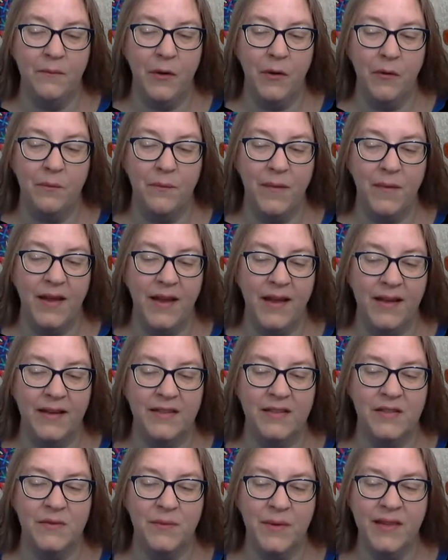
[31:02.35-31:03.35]
both my
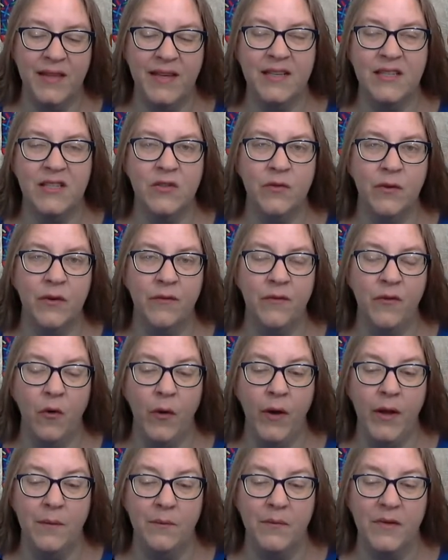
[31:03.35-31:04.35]
hands with a sort of
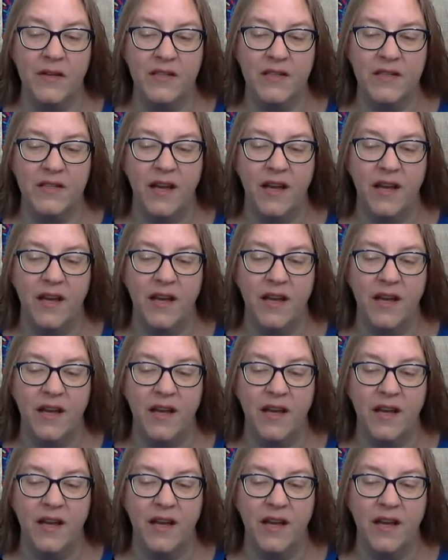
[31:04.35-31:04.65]
ointment,